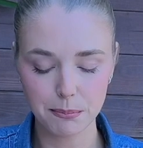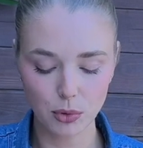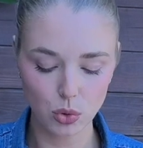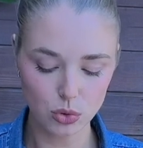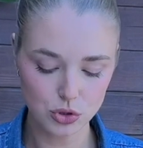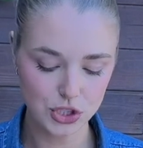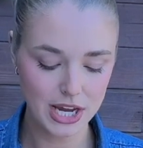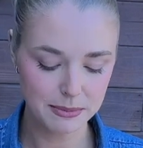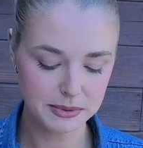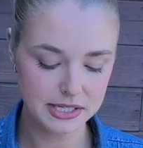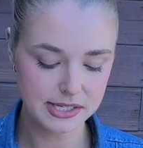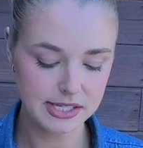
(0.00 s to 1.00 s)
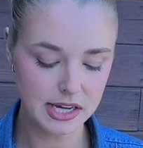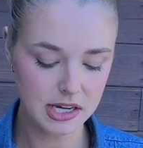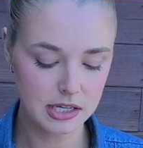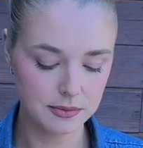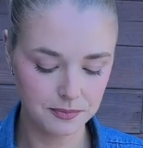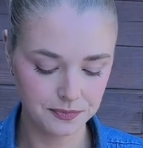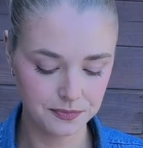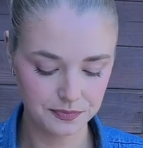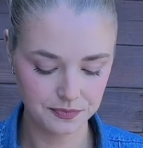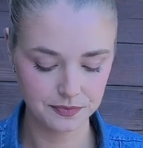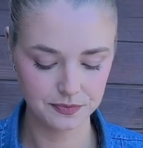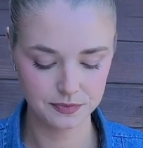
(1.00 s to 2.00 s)
ball shape to start.
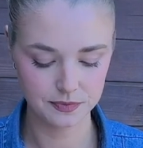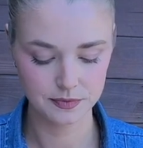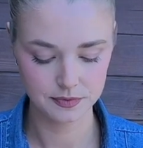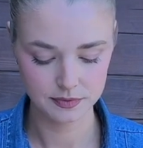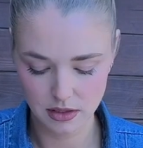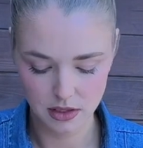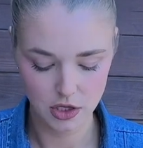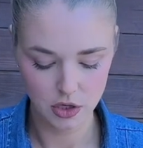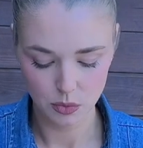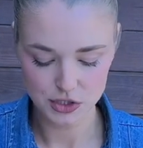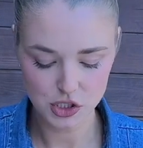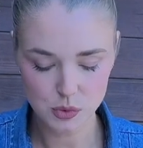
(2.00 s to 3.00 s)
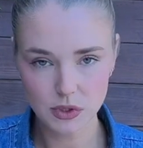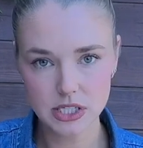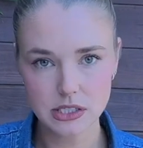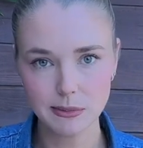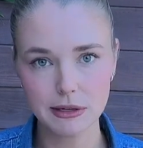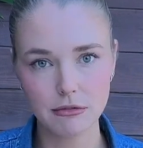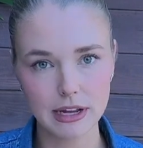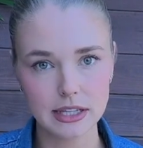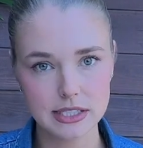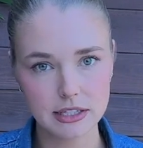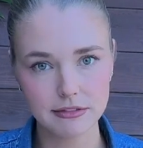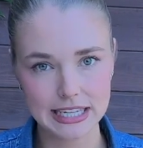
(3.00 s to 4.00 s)
We just want it to be
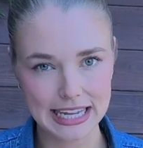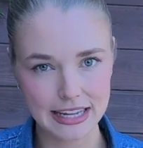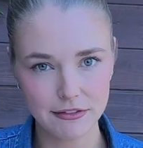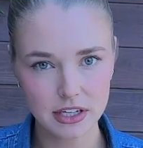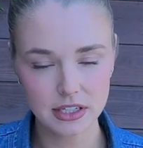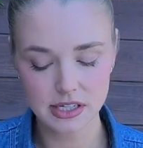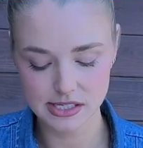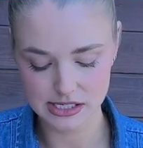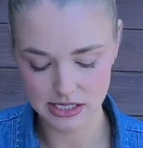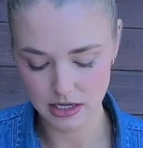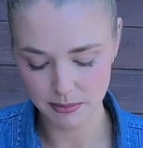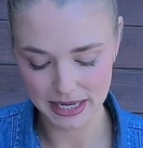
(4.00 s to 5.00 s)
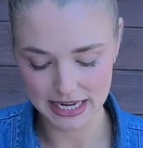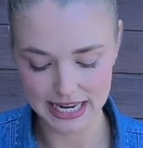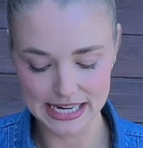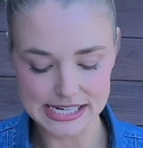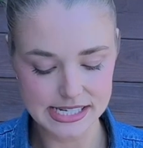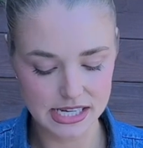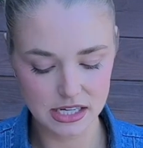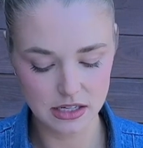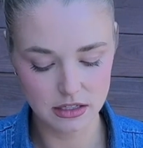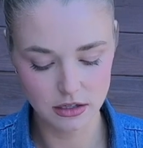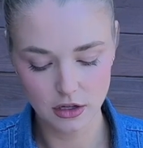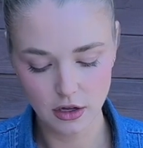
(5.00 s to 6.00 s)
relatively even because it's going to make it easier
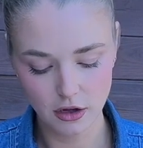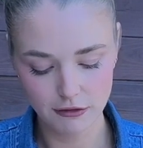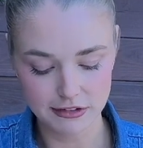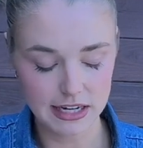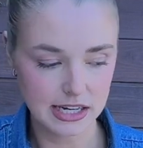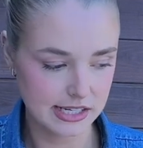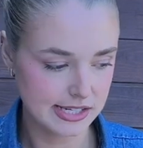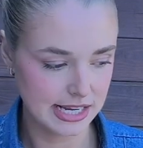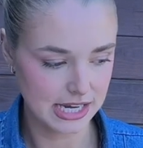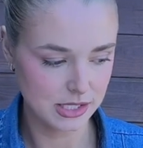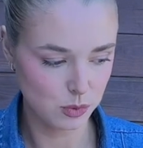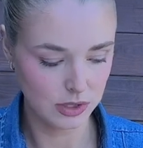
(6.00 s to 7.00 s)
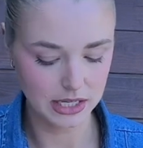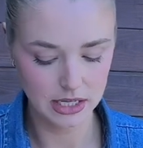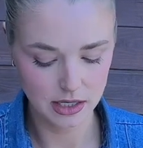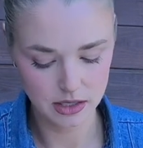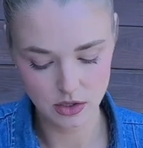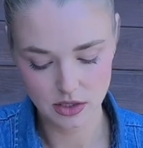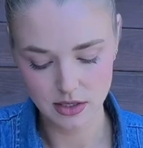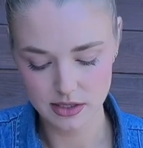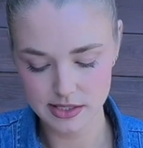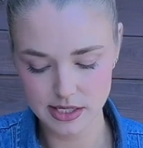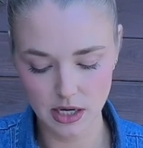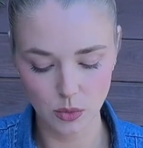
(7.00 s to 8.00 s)
for us as we
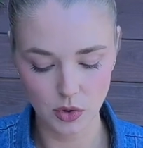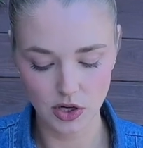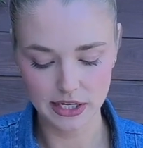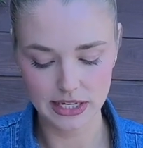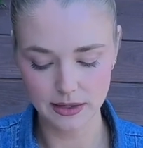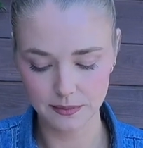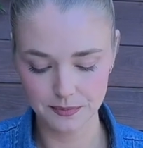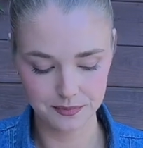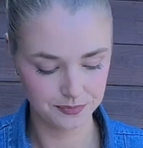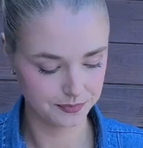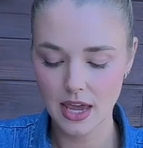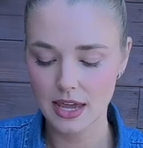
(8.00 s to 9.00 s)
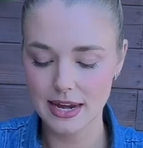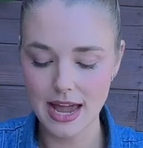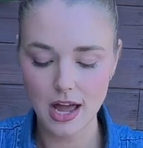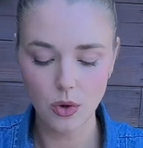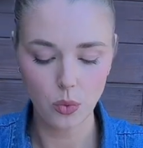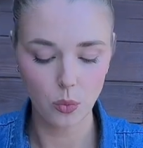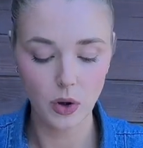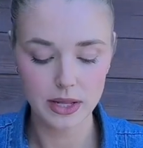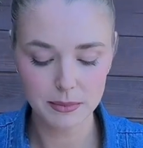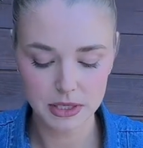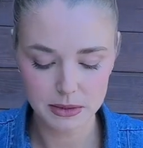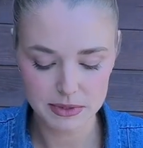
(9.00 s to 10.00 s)
start working. Now, what I'm
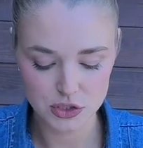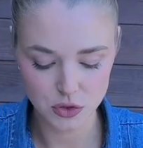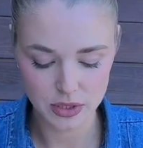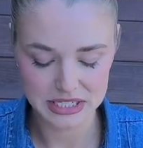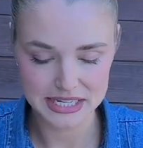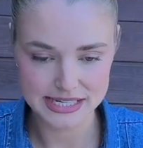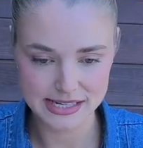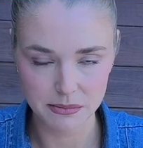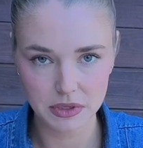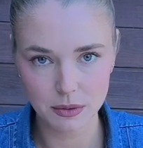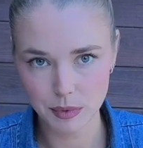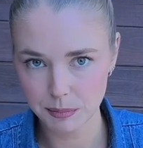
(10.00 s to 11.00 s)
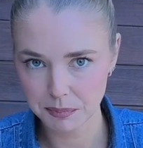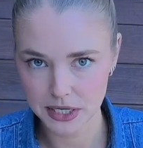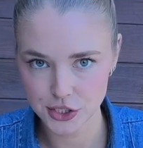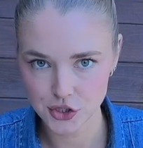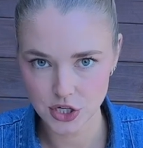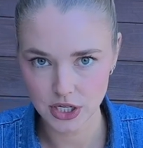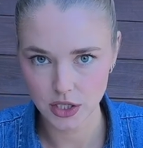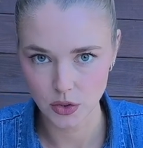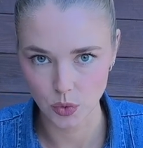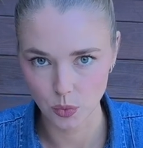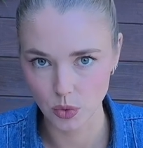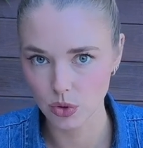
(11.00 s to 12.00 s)
going to be doing is I'm going to be pinching the
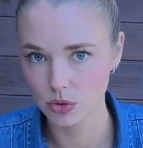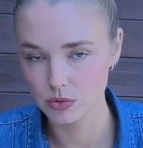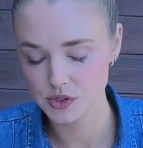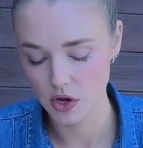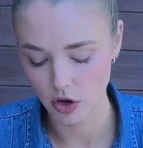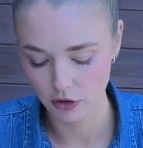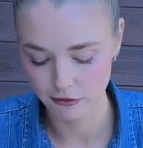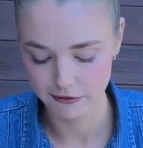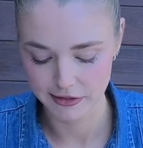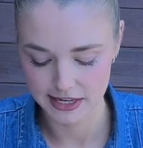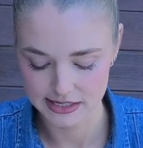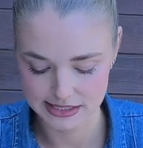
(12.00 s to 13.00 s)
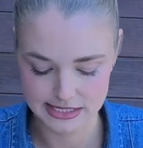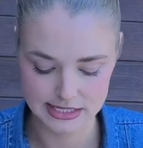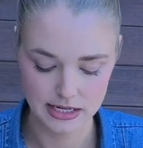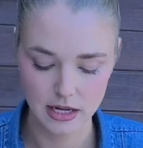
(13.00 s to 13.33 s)
walls of this